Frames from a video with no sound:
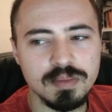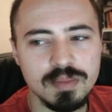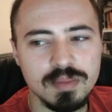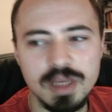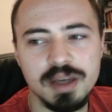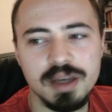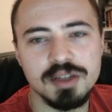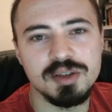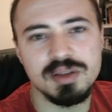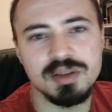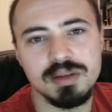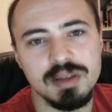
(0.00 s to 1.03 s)
yeah,
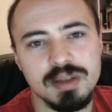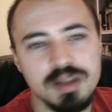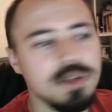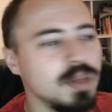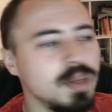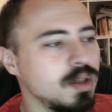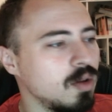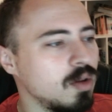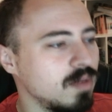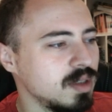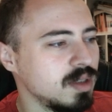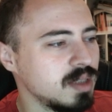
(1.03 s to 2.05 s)
it's in the middle of
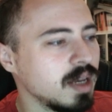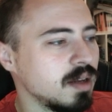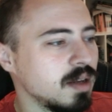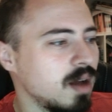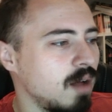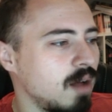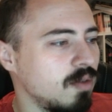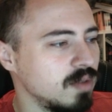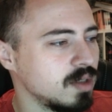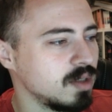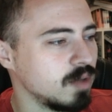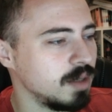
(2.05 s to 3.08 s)
the second half of the screen.